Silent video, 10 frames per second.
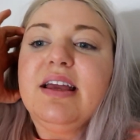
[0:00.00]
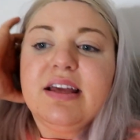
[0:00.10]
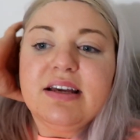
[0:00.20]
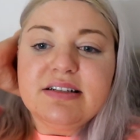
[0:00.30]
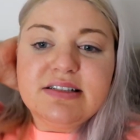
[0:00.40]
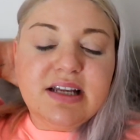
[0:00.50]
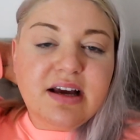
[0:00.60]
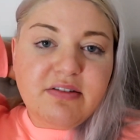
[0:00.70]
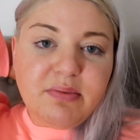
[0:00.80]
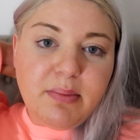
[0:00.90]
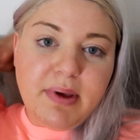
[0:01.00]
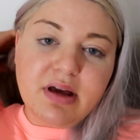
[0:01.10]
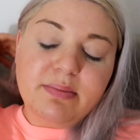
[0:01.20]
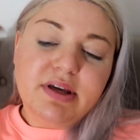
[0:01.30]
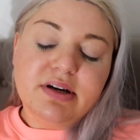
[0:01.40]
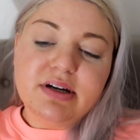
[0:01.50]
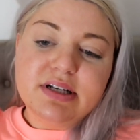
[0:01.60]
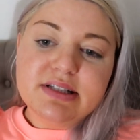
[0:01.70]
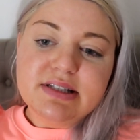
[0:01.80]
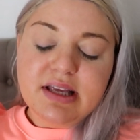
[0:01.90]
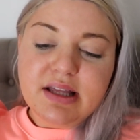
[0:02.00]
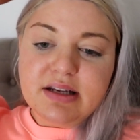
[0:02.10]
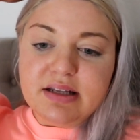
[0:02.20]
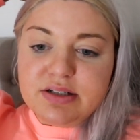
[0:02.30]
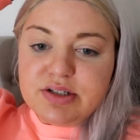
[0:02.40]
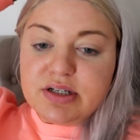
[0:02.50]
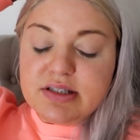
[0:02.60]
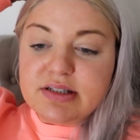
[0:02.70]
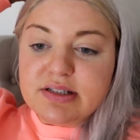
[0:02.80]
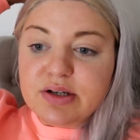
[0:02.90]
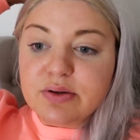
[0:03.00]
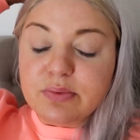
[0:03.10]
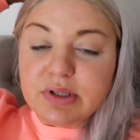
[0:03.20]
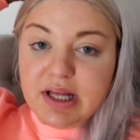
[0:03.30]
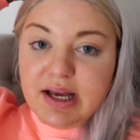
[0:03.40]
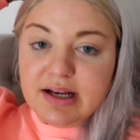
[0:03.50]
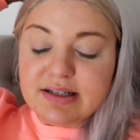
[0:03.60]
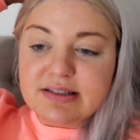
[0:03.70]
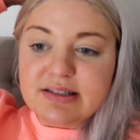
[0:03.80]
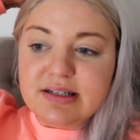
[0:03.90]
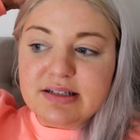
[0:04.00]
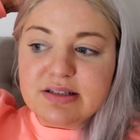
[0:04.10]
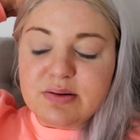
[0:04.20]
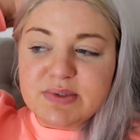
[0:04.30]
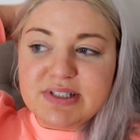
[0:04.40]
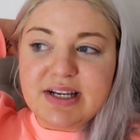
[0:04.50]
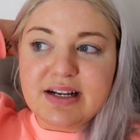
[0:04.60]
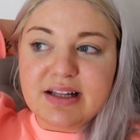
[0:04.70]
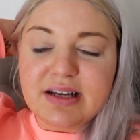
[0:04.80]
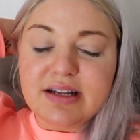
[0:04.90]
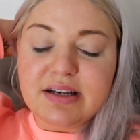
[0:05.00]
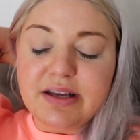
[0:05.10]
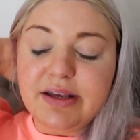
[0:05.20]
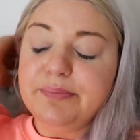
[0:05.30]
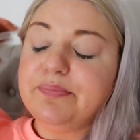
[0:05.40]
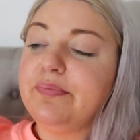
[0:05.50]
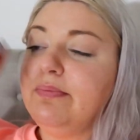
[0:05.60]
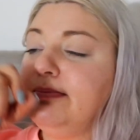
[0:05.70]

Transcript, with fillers: And take off my makeup here in a second and just relax. It's almost 10 o'clock at night.